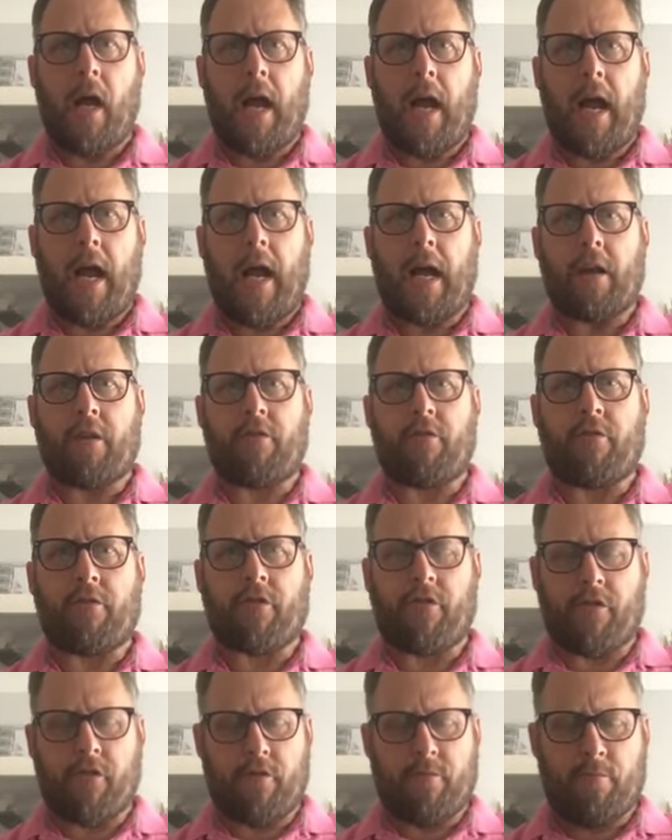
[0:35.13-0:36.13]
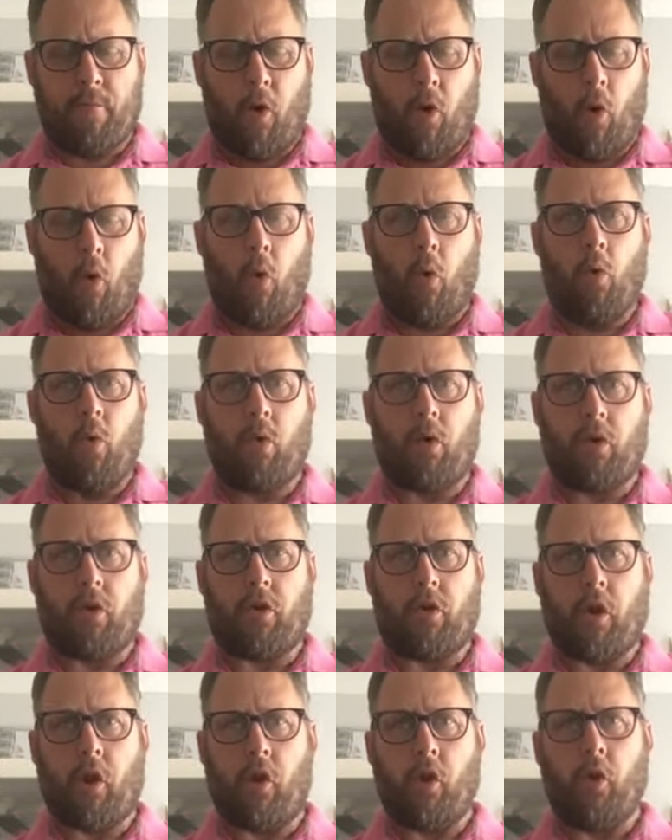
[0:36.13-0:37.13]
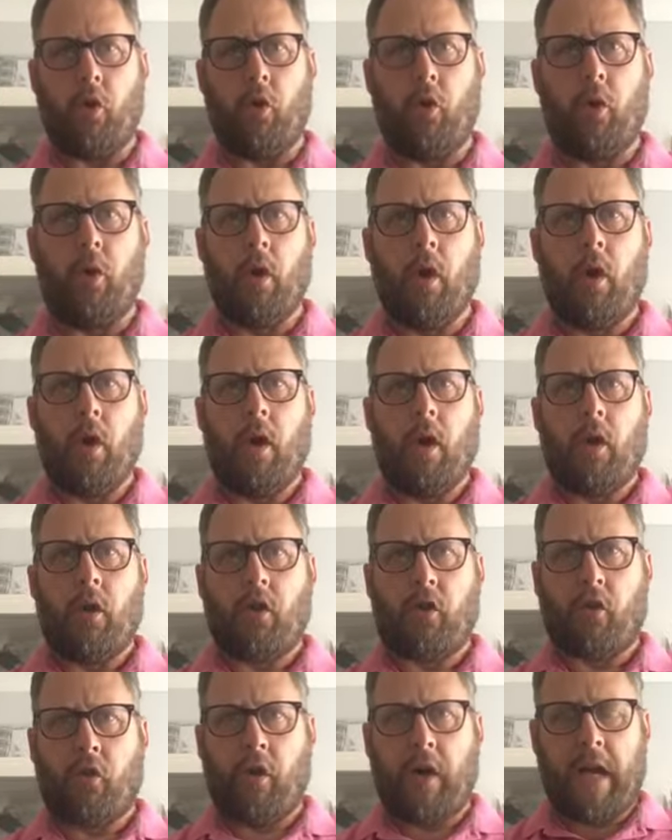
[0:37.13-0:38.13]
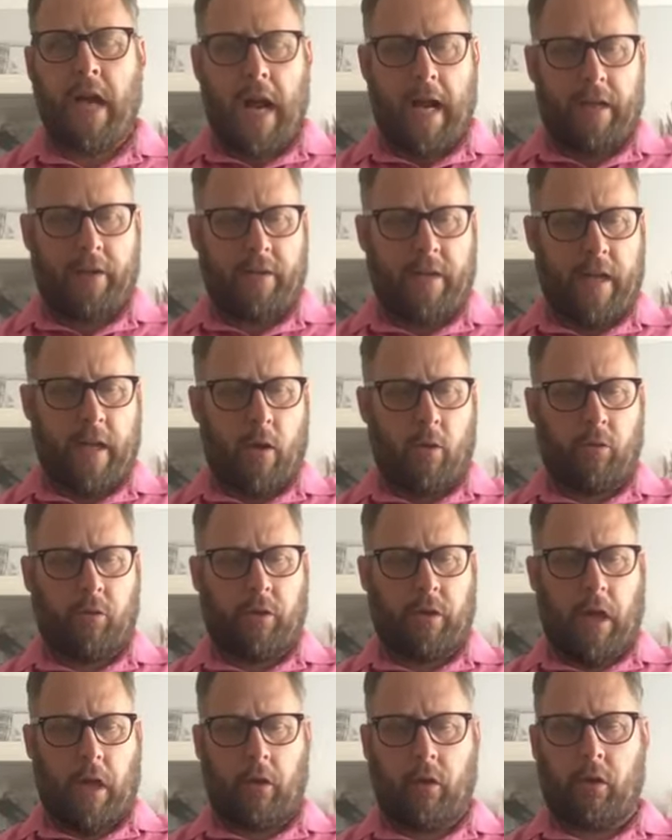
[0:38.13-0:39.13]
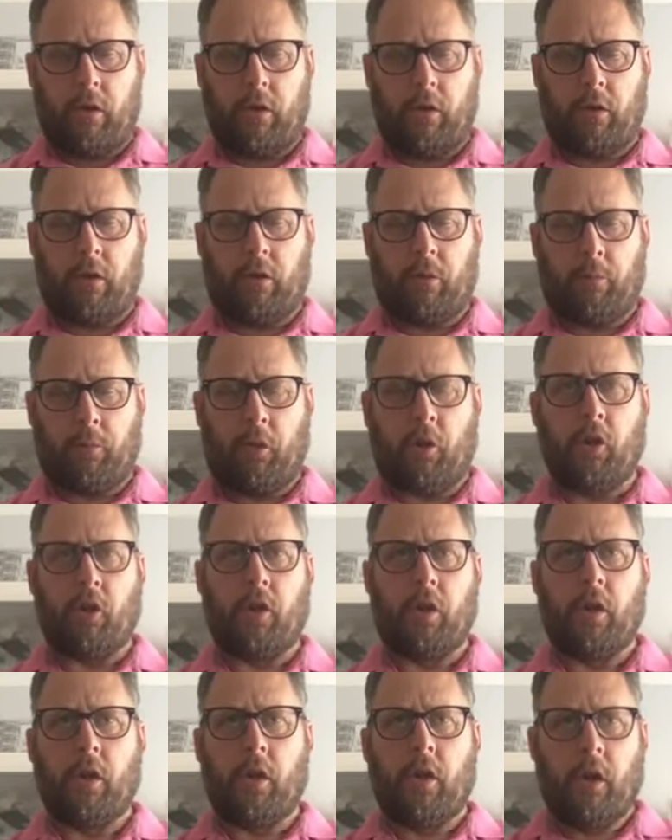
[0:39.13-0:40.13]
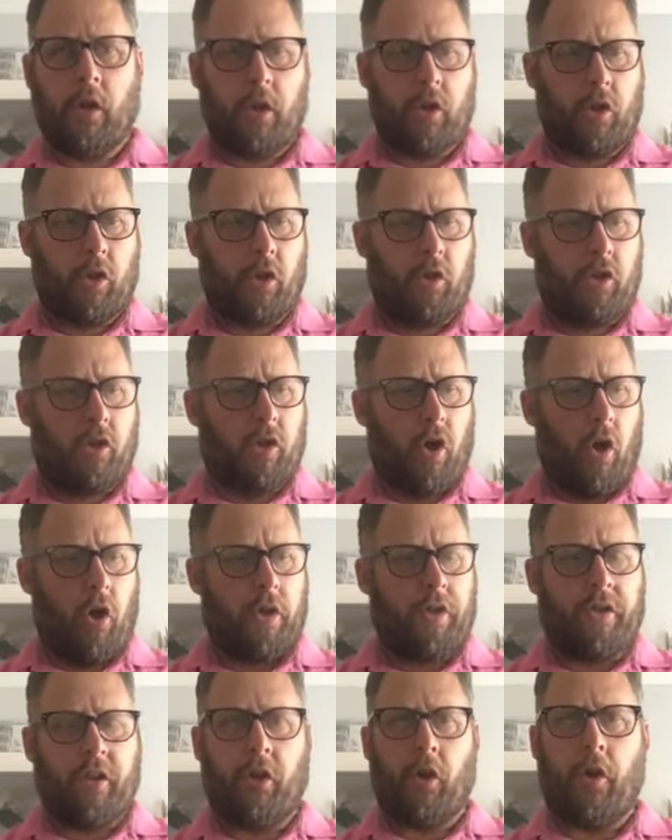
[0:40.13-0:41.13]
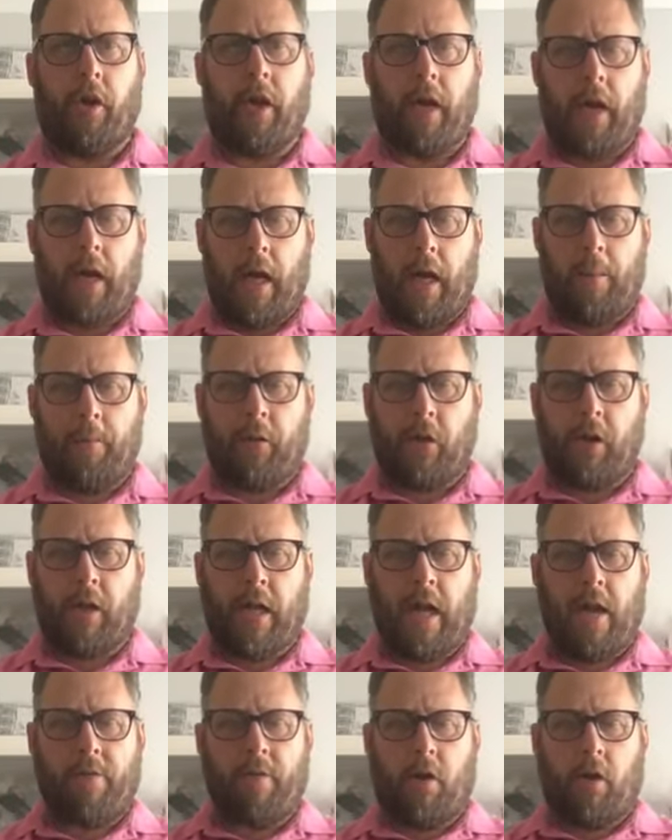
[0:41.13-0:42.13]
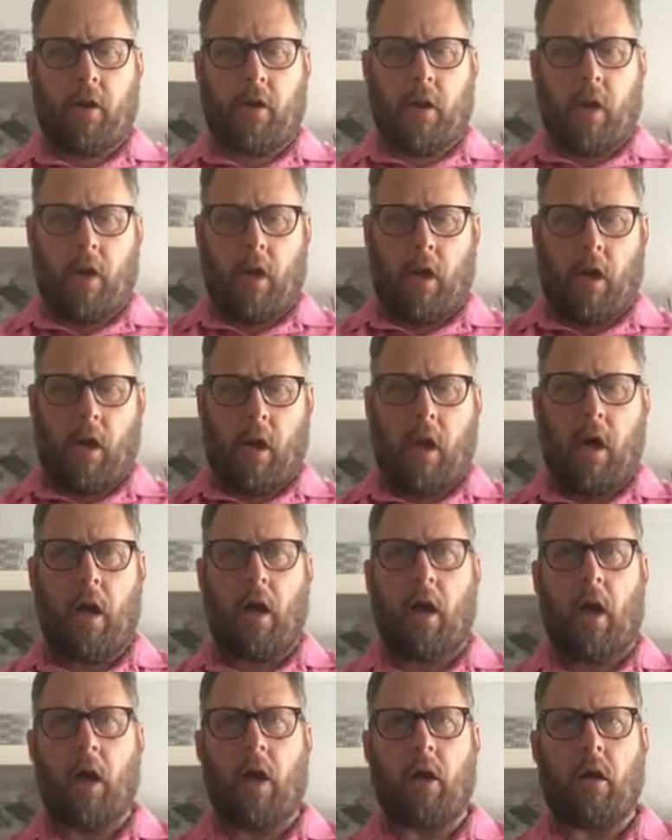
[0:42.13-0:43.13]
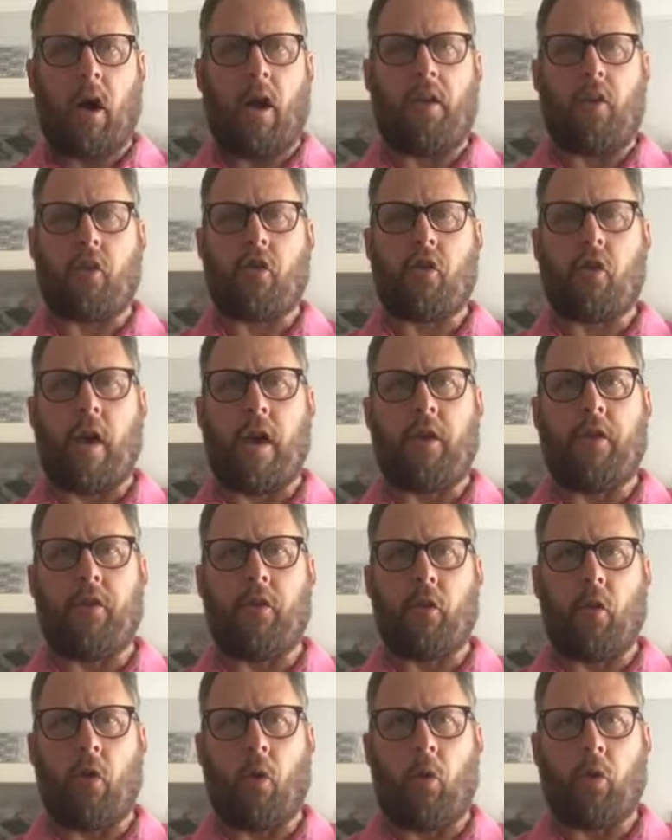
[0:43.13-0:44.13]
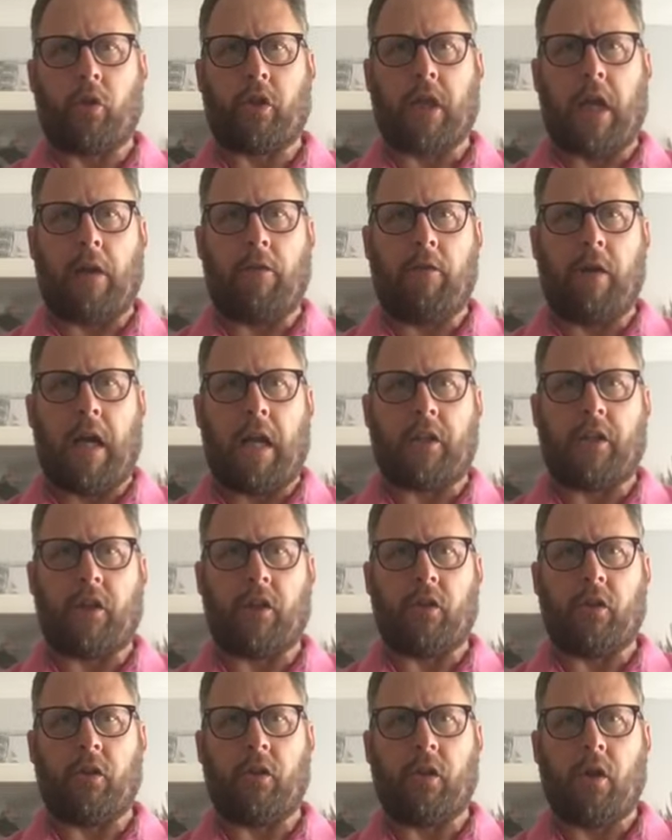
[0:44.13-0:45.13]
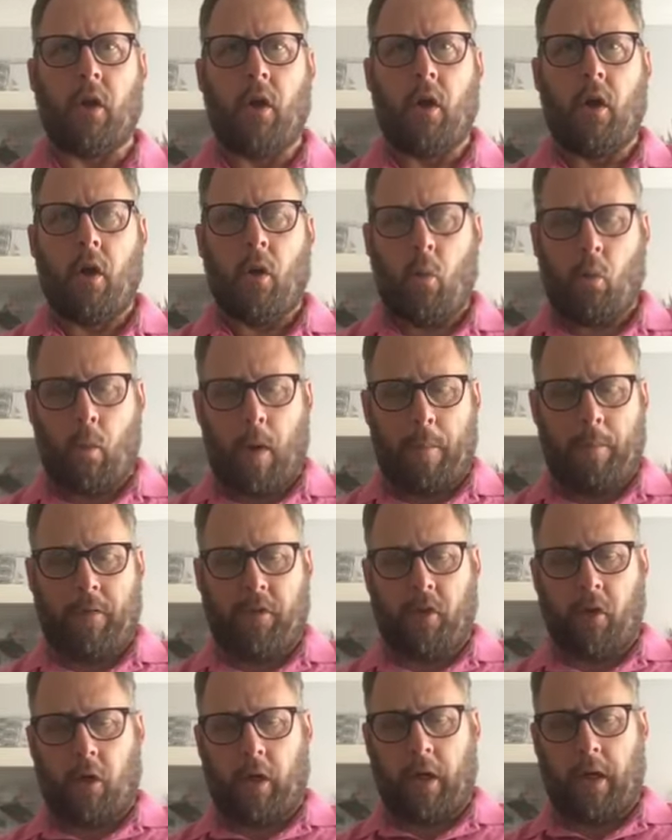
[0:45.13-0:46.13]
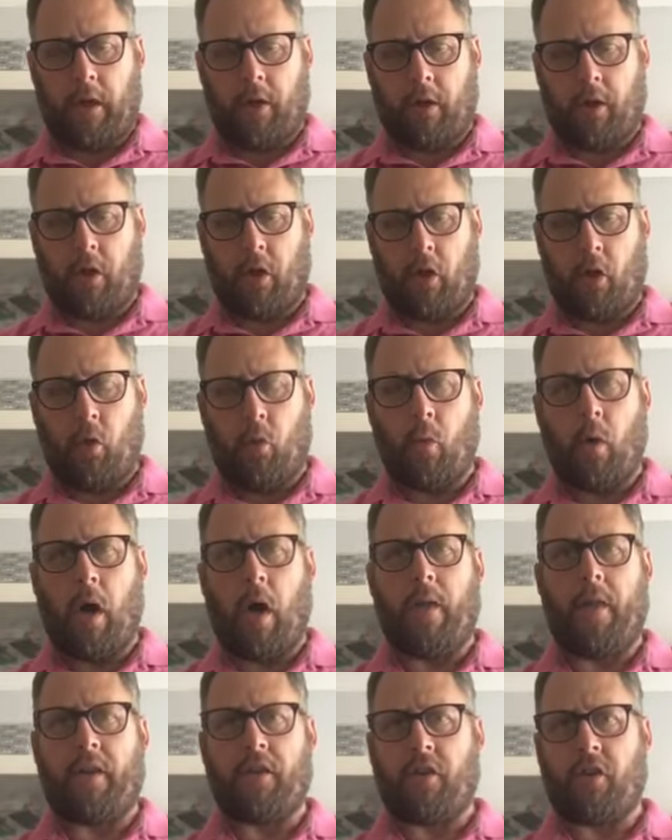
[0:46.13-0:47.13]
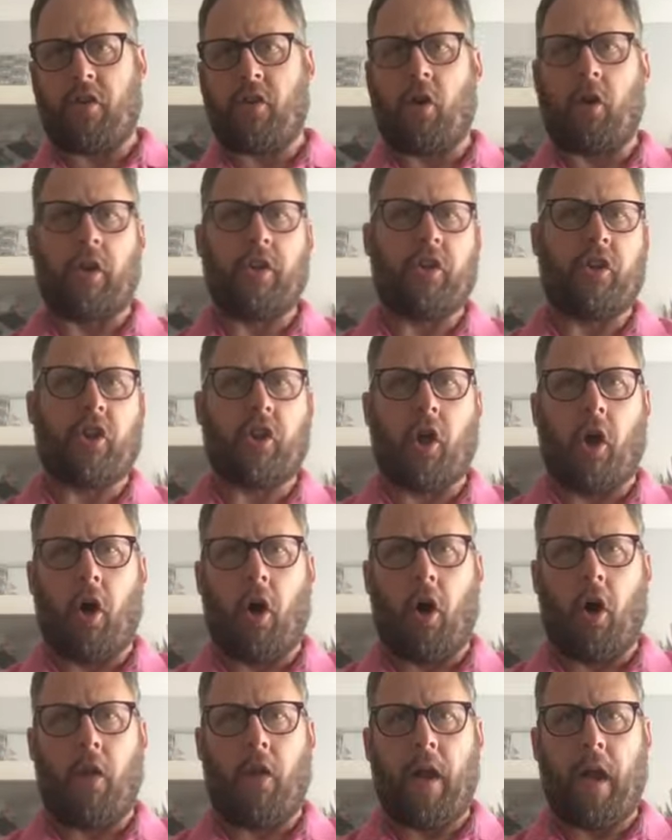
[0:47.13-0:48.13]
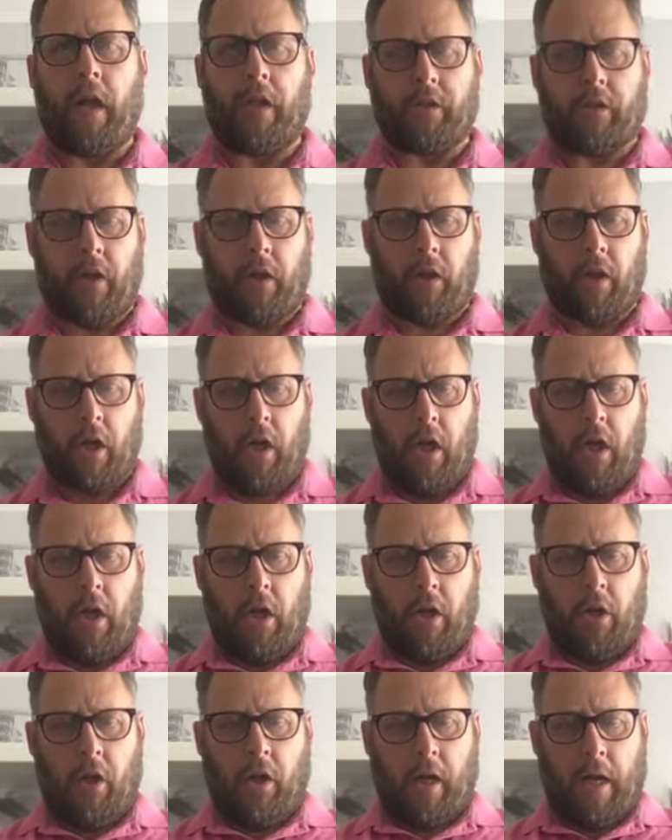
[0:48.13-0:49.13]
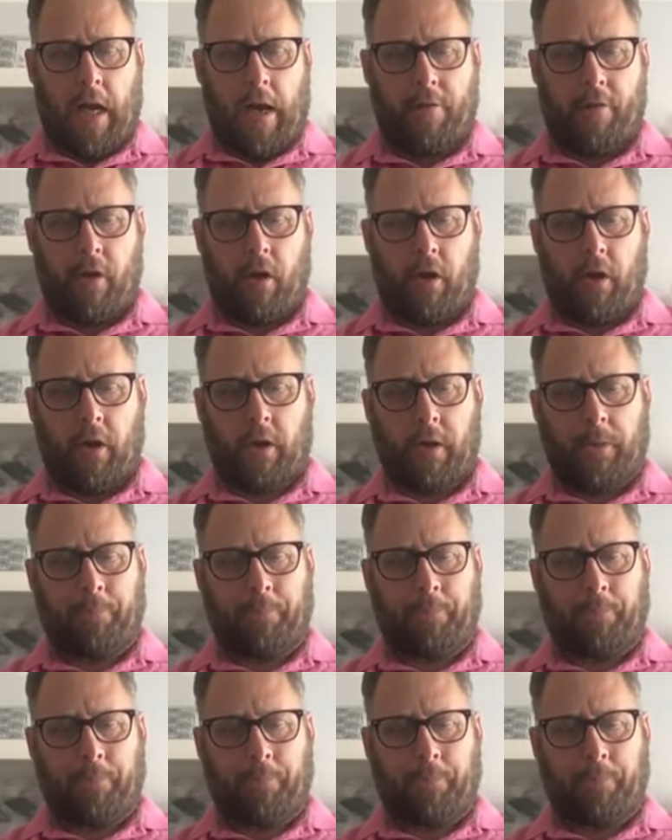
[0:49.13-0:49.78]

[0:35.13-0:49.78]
extra small to 3XL, so some good sizing on it. You can have a look at either Treads or Chain Reaction's website to there's a size chart on there, so you can have a look.